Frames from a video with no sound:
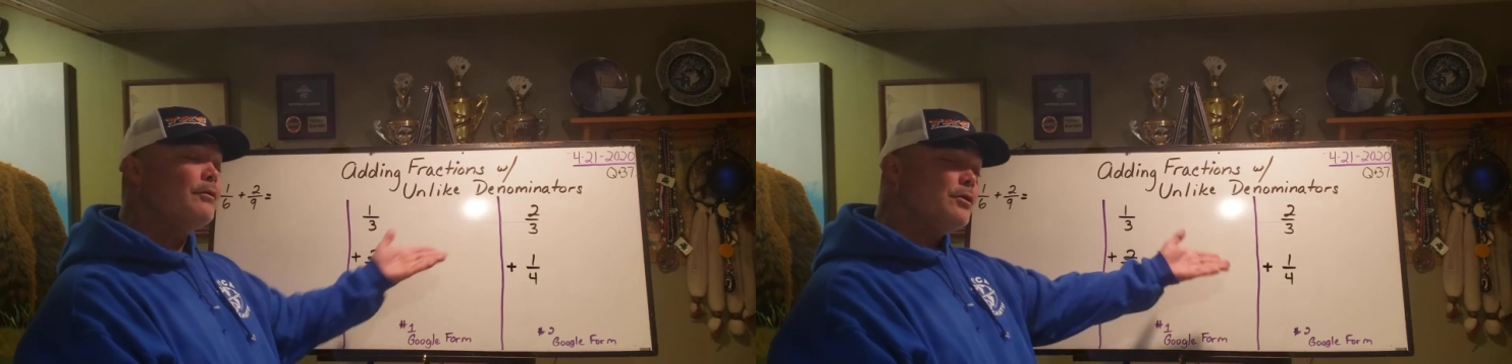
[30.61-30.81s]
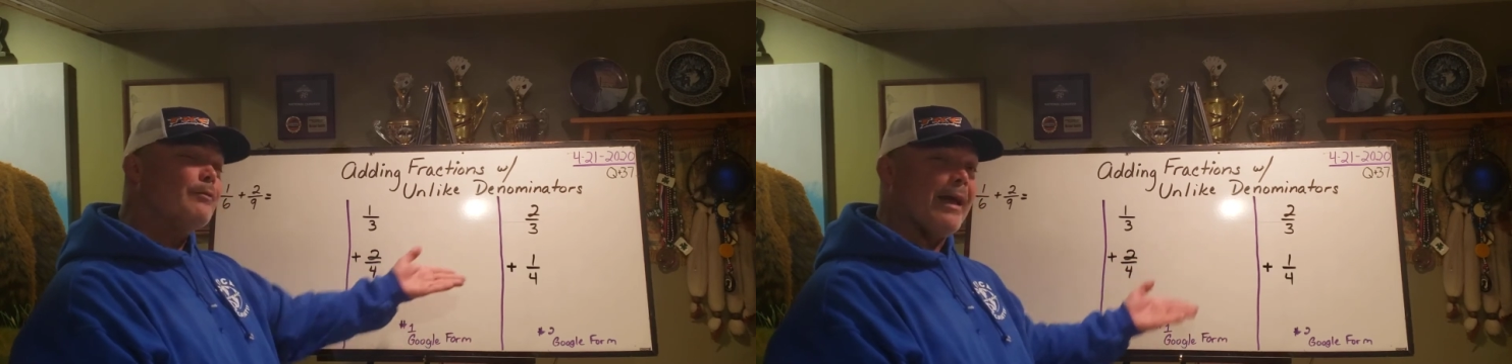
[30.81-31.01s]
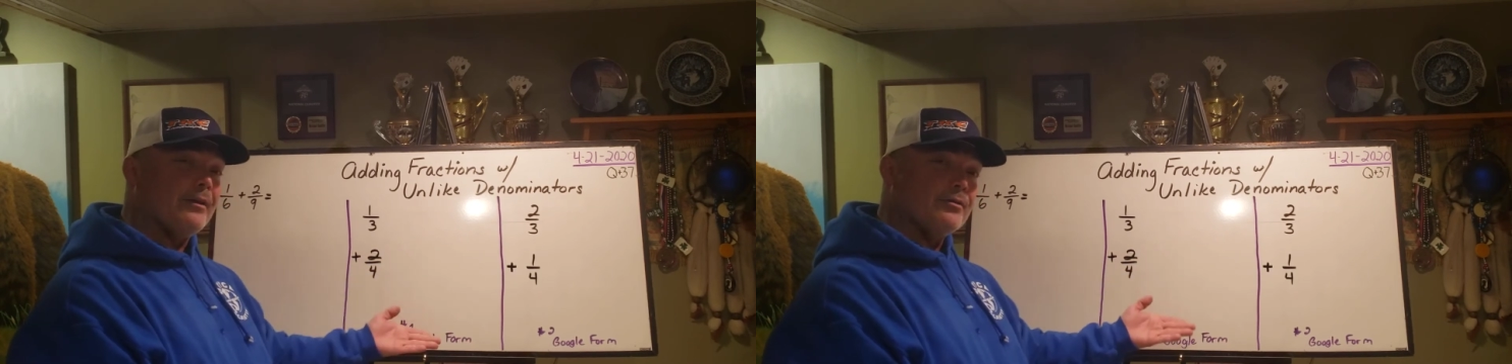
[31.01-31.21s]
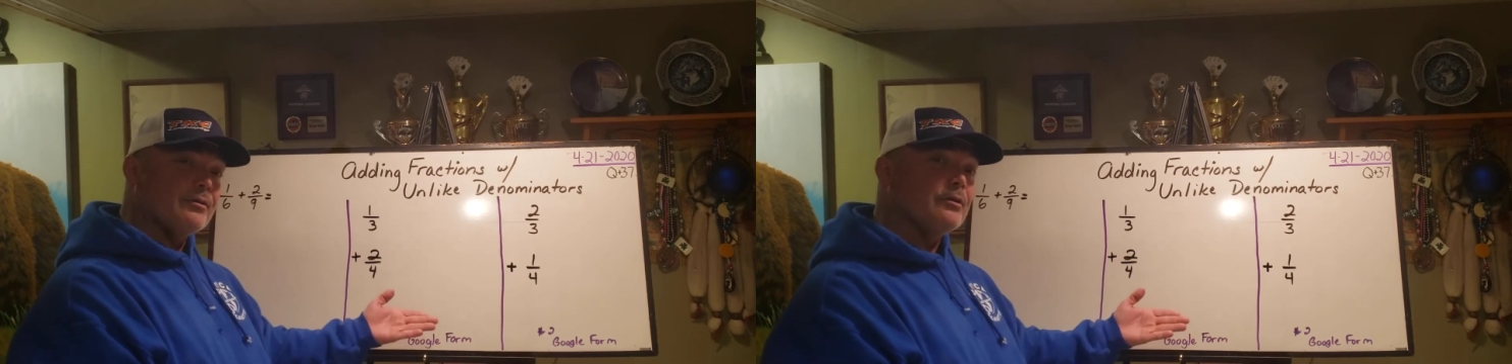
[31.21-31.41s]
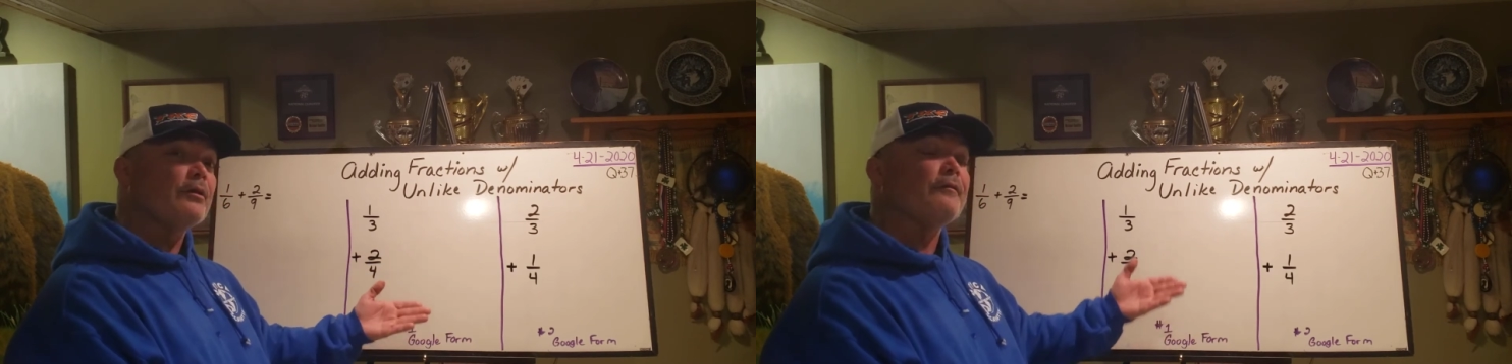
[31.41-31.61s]
2 answers
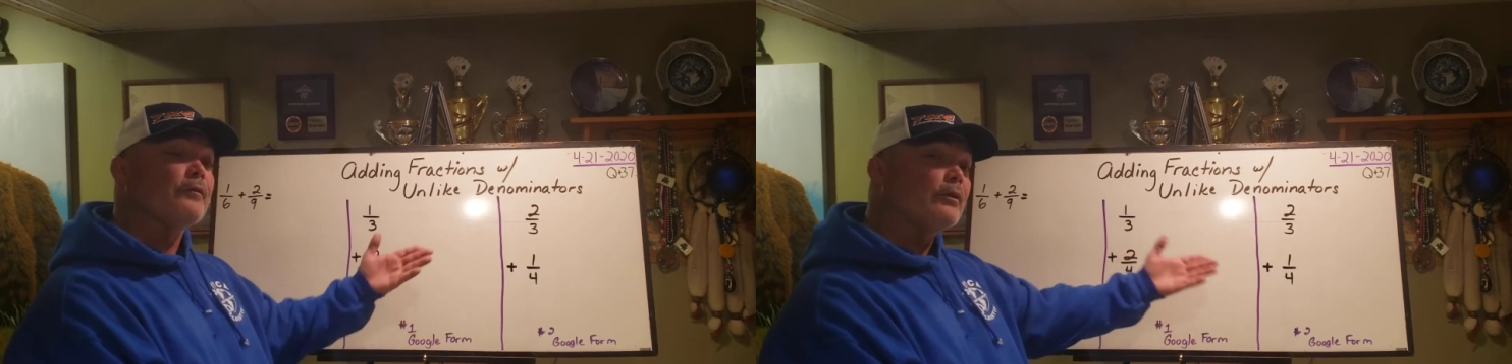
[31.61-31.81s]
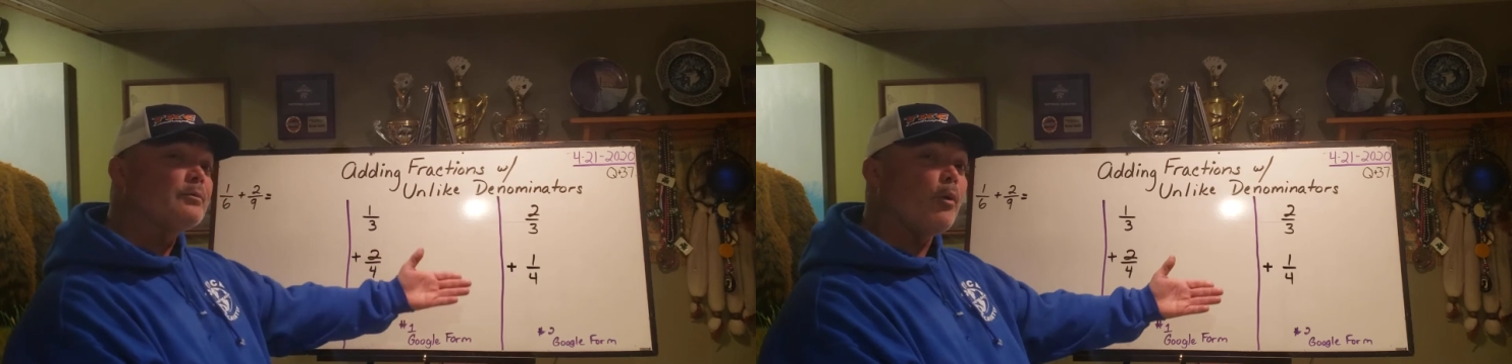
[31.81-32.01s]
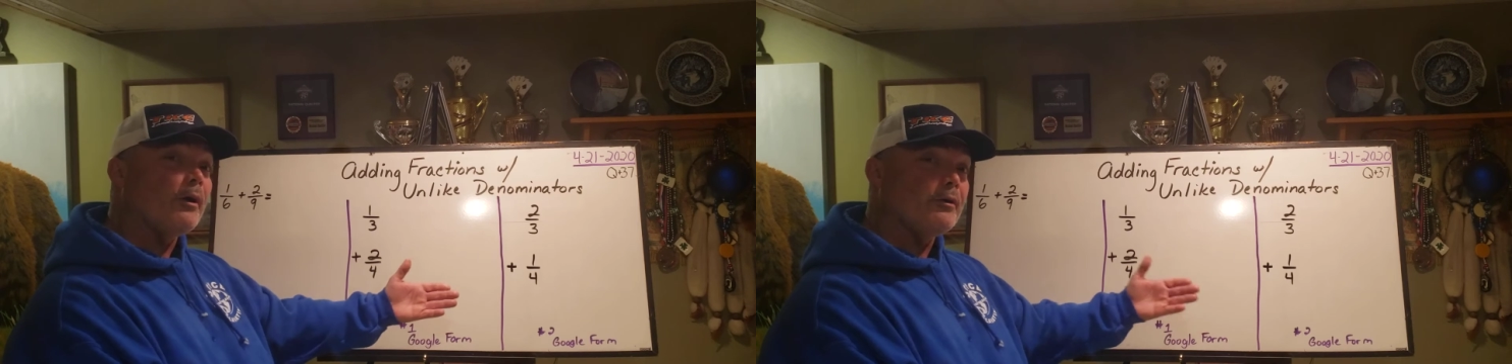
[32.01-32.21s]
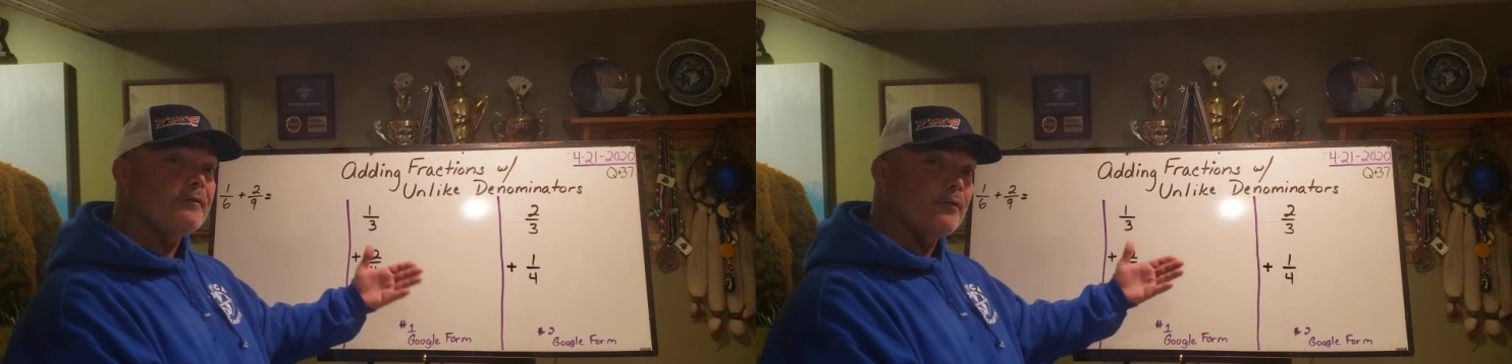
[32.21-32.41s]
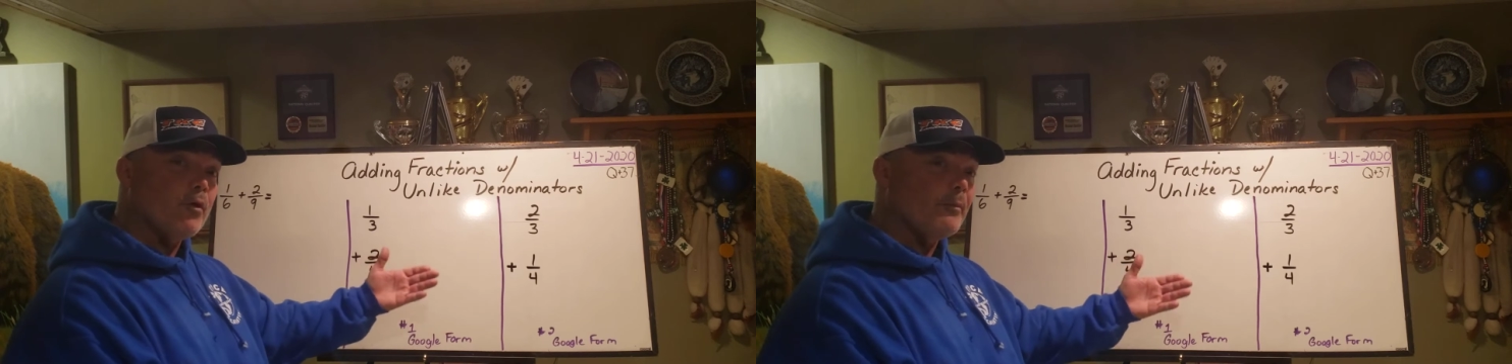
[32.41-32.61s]
to your first part of your
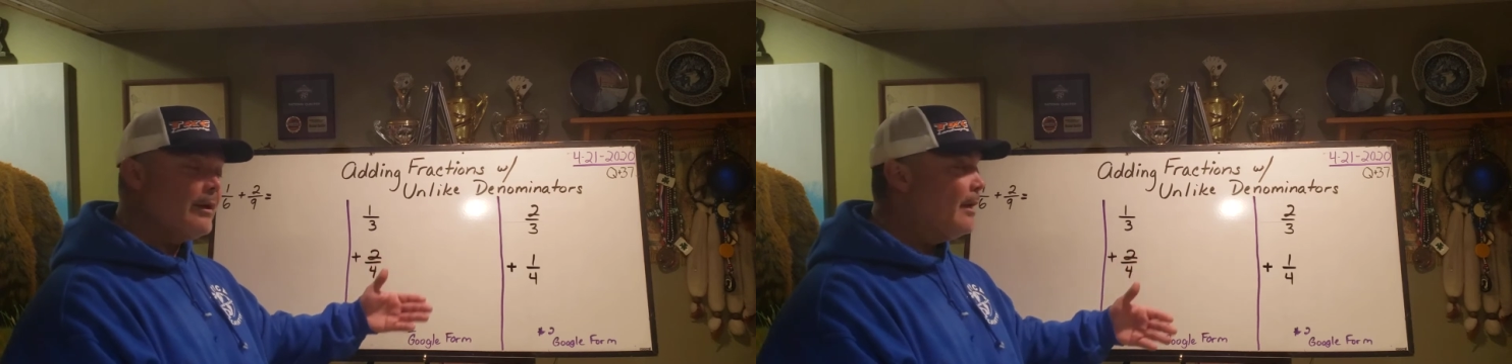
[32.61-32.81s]
form.